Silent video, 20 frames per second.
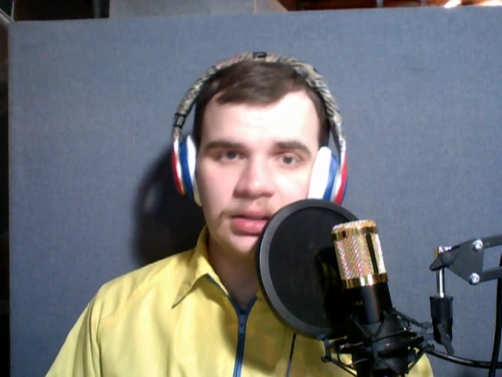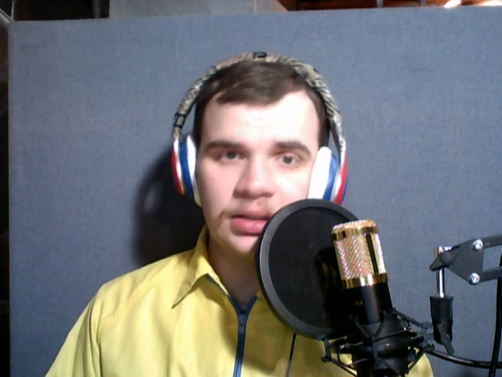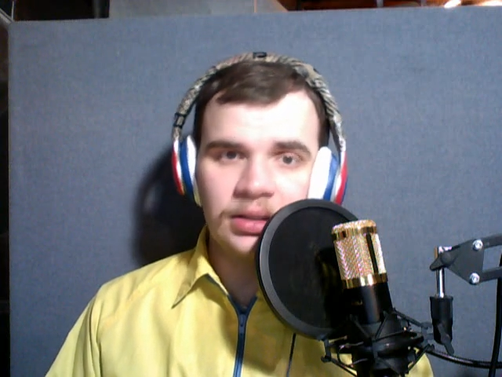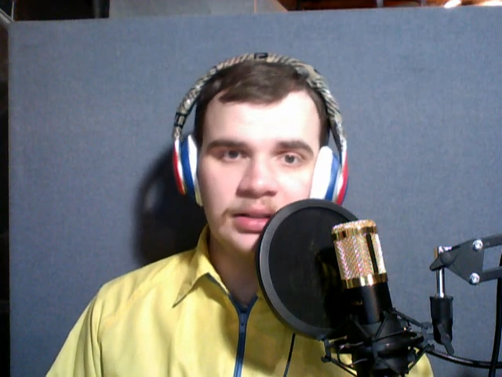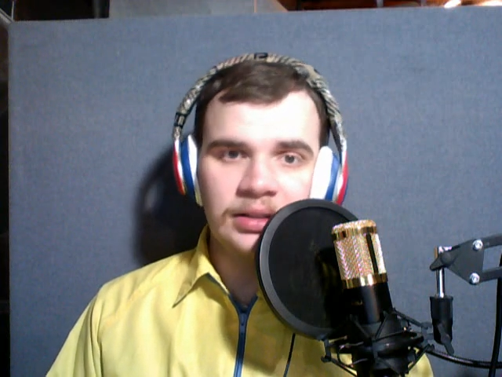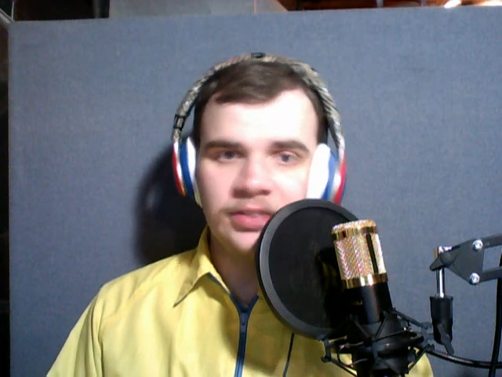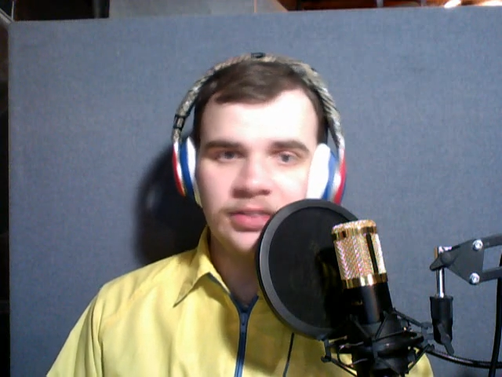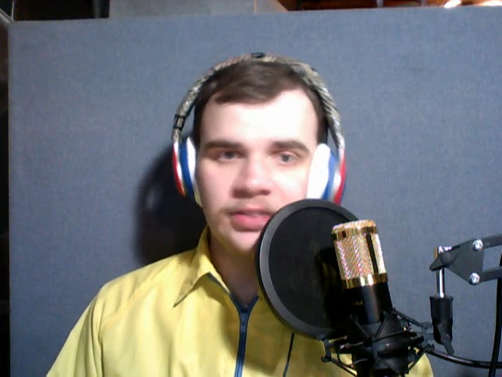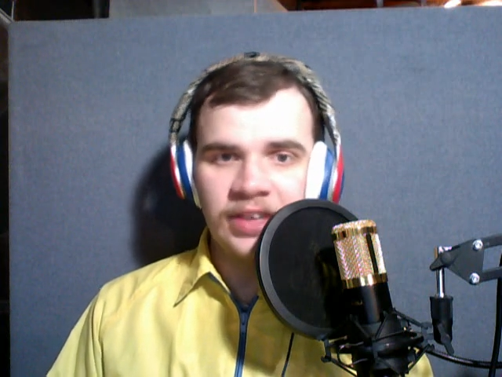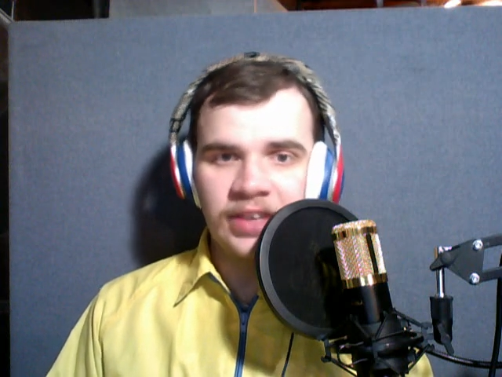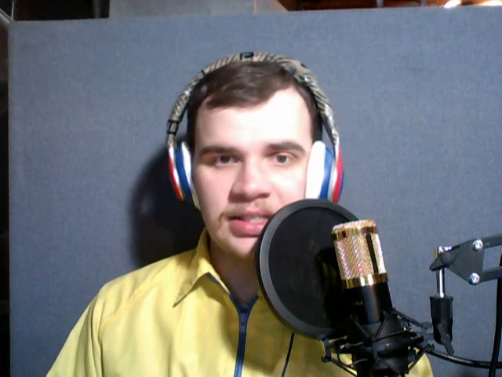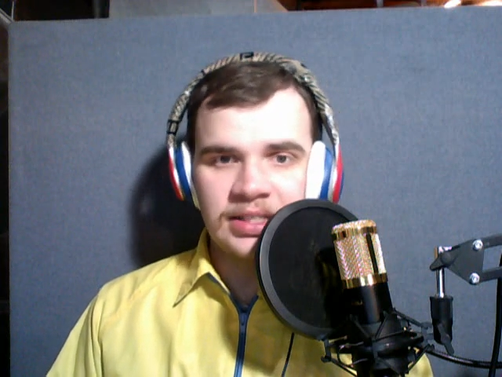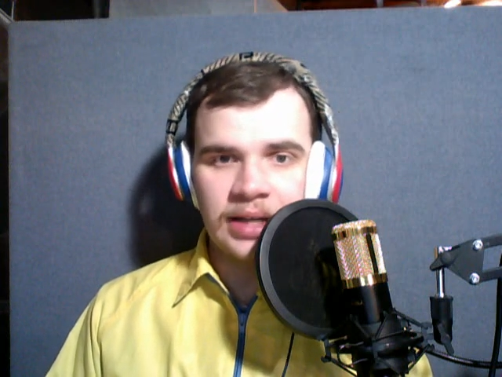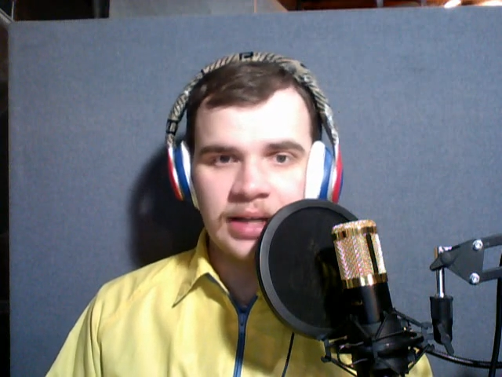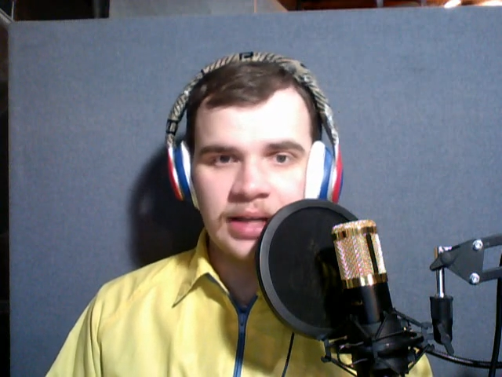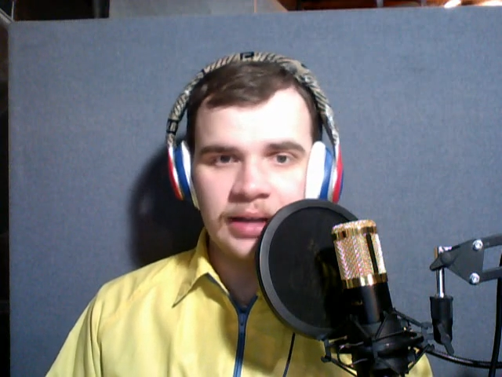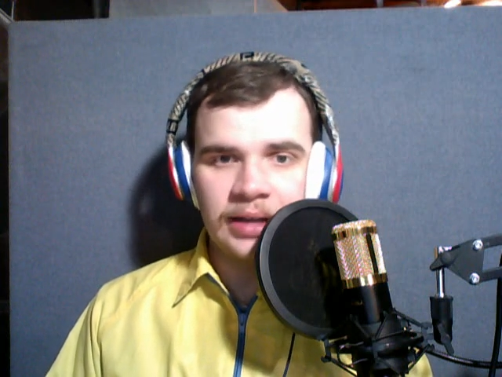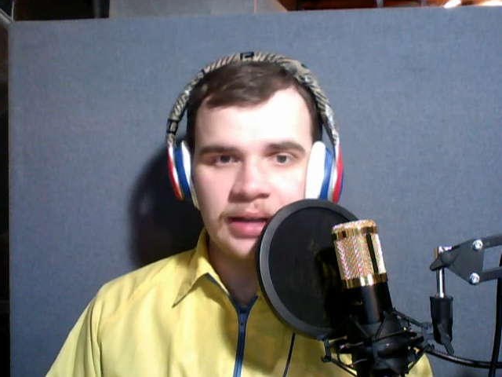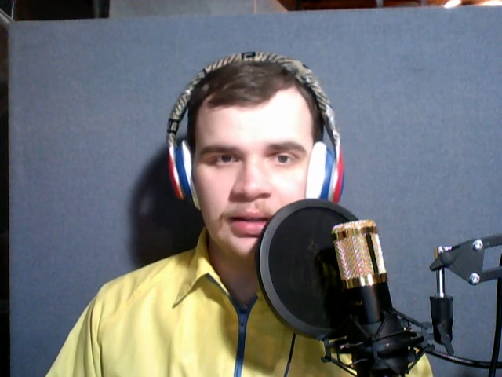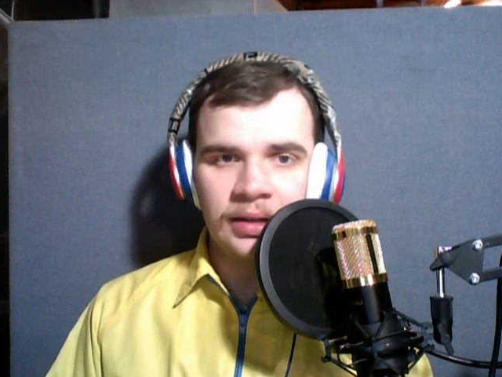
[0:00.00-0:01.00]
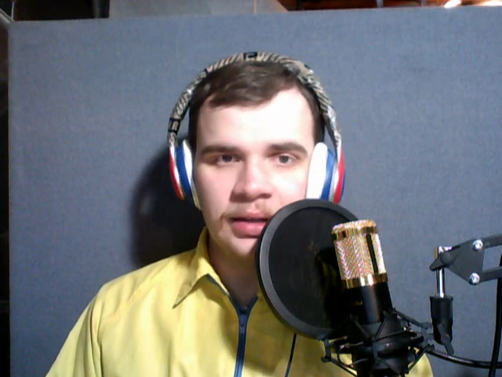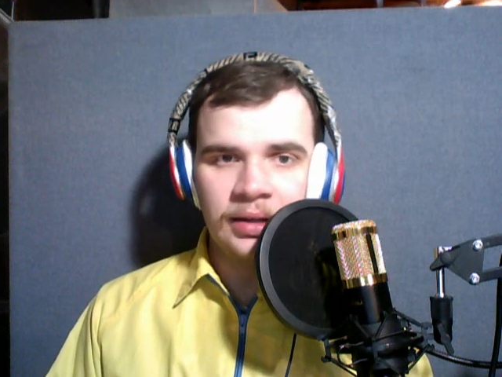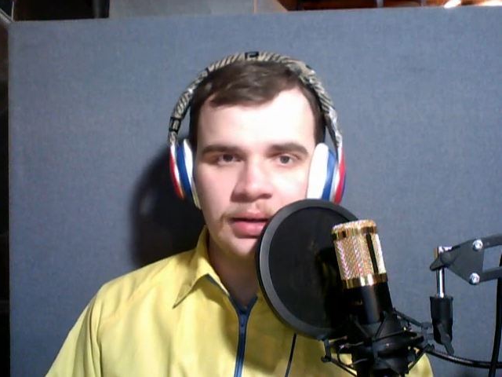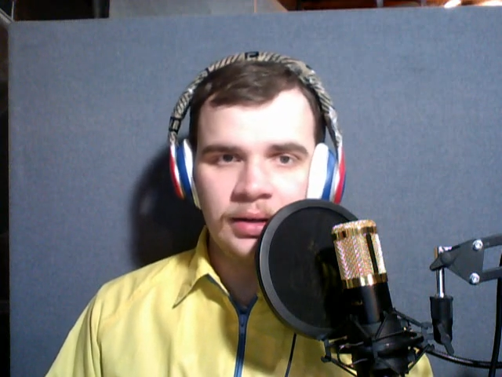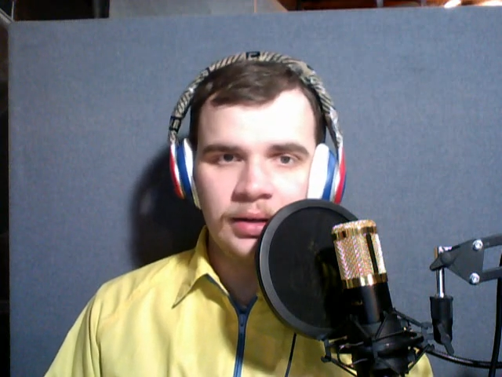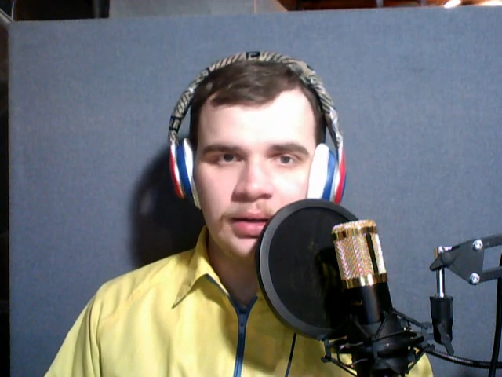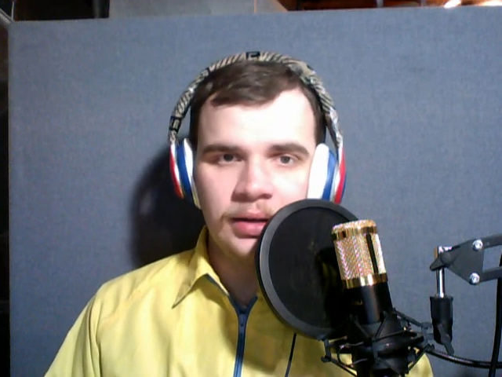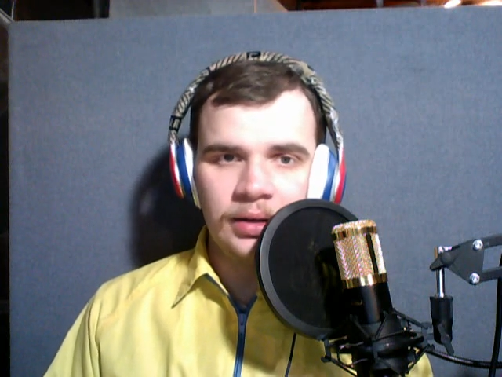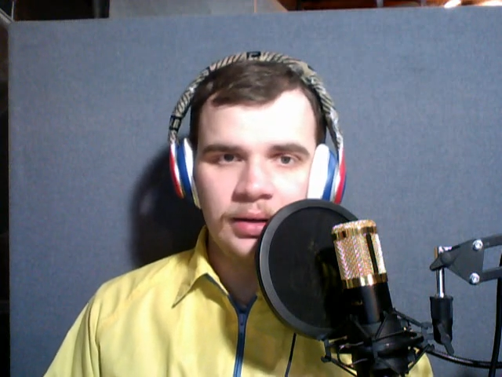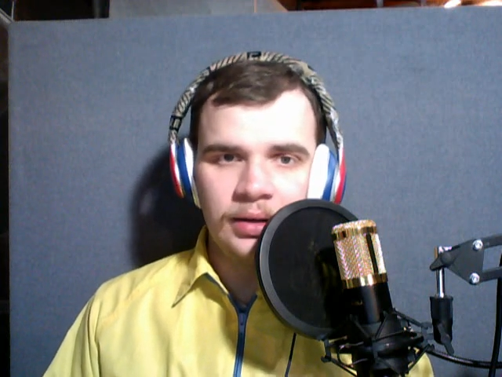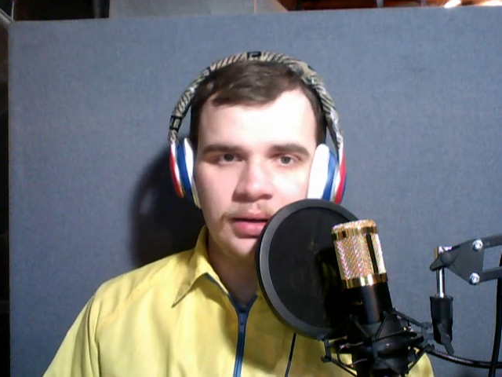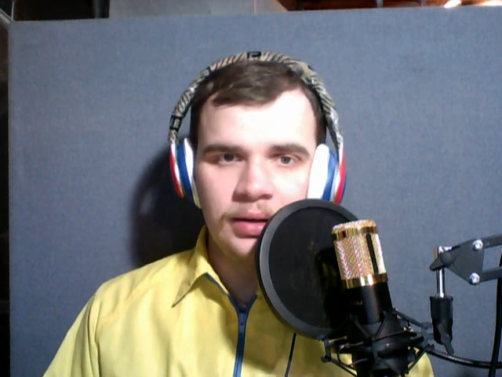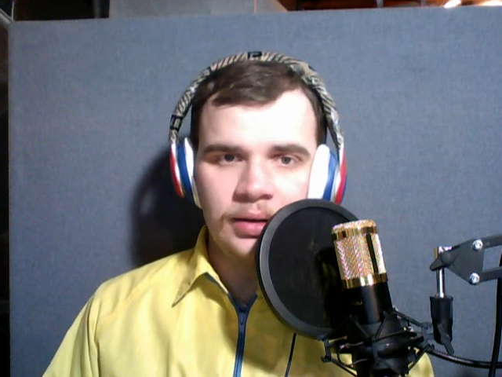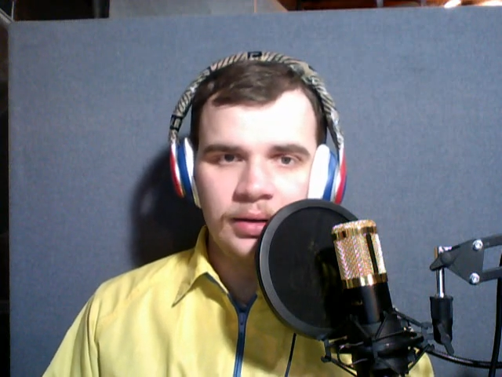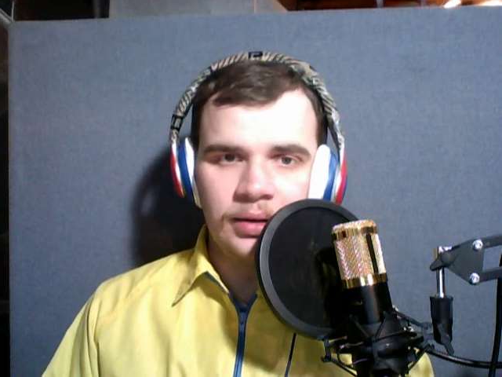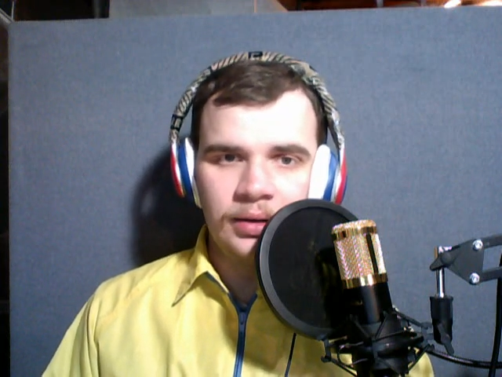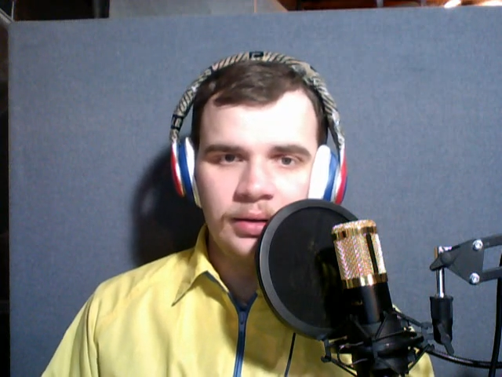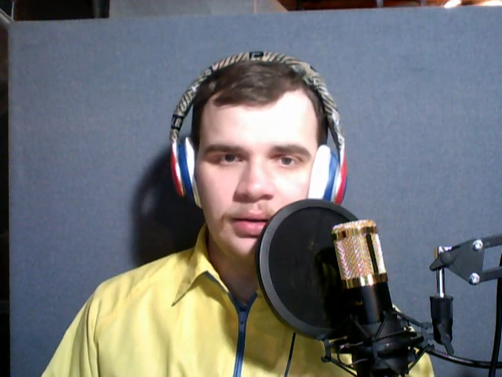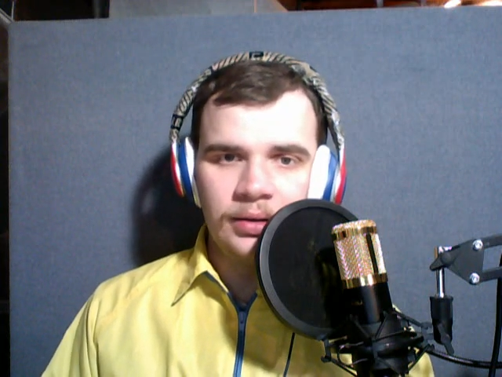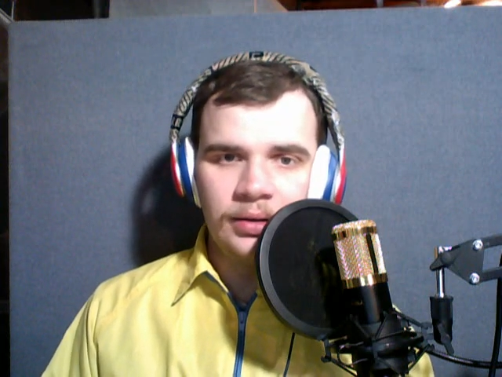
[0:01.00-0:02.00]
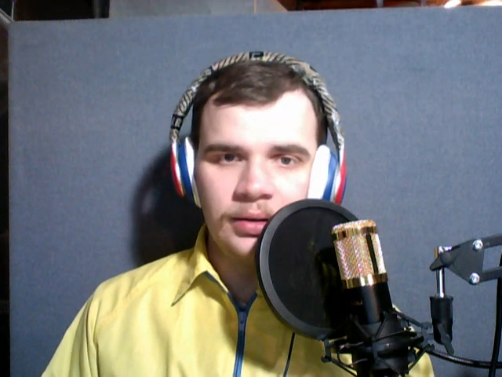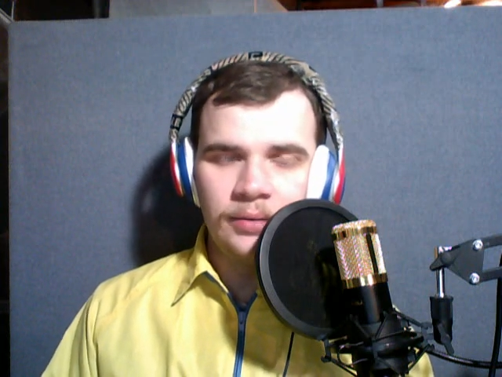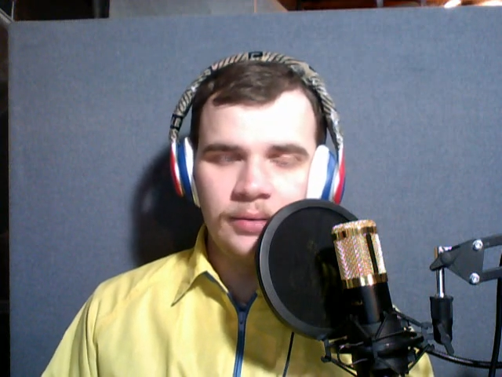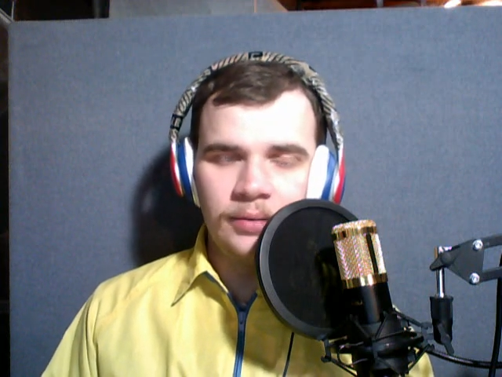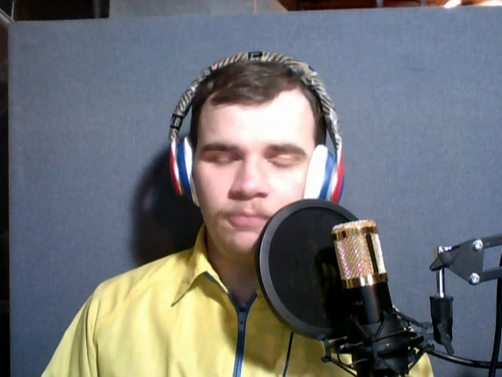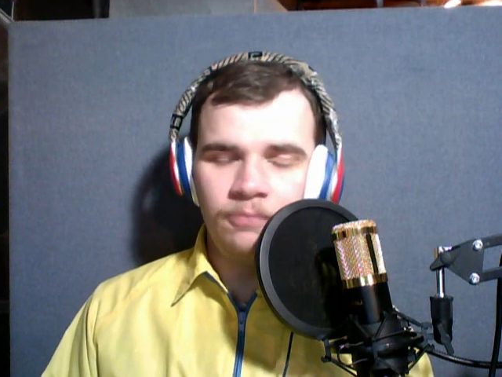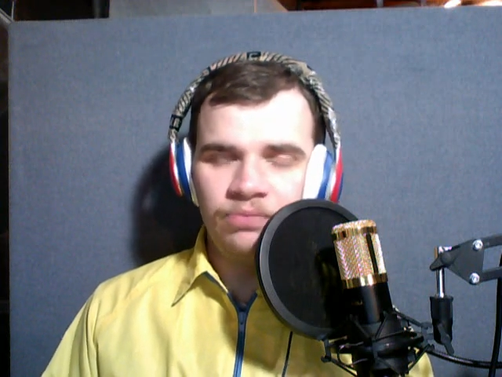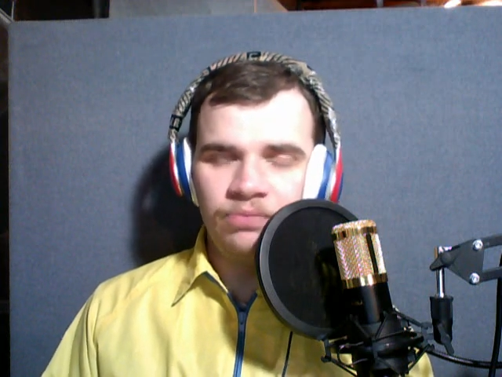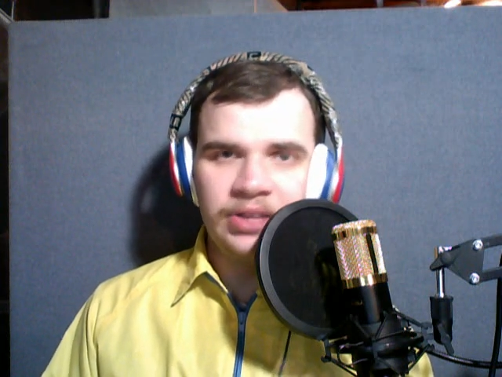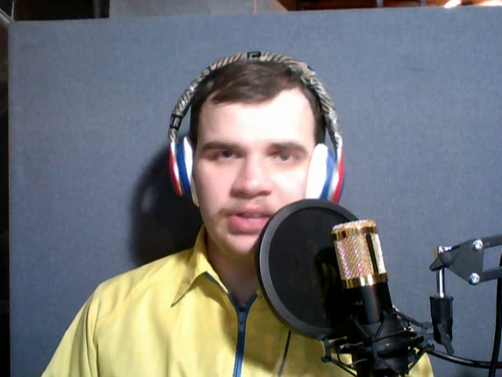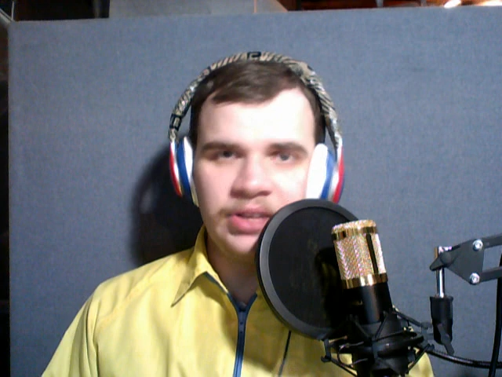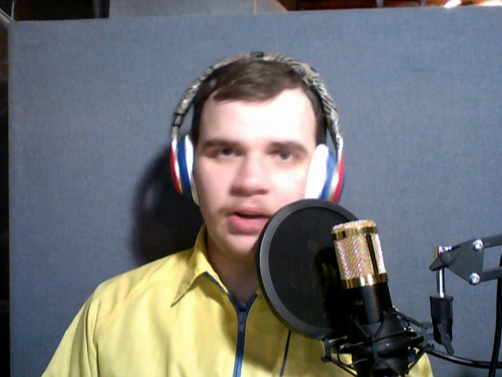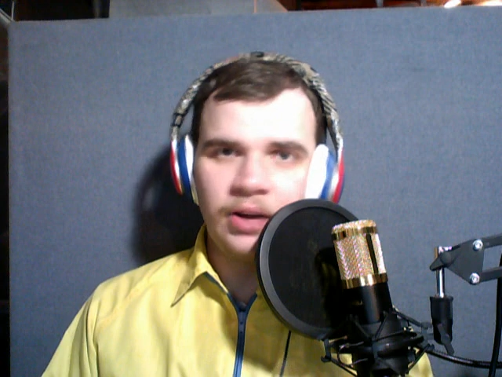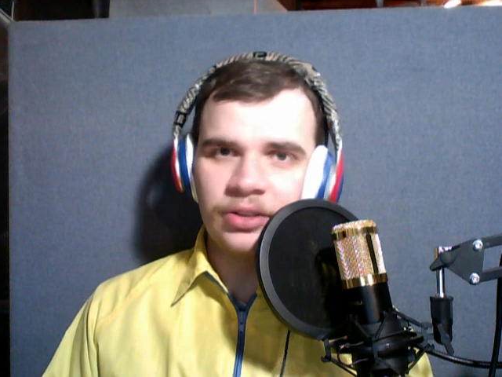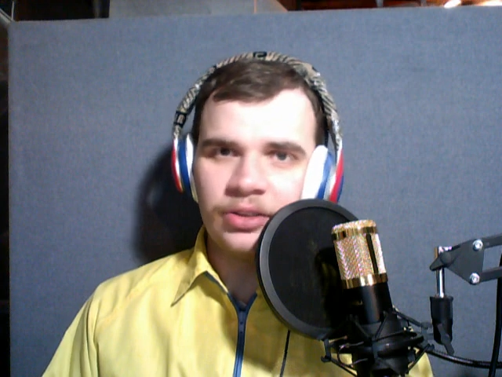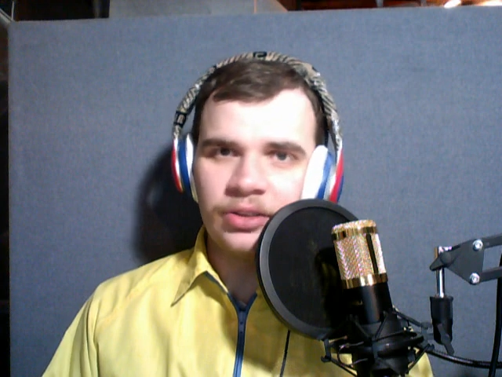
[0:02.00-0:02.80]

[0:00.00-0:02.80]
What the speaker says: Let's face that. No,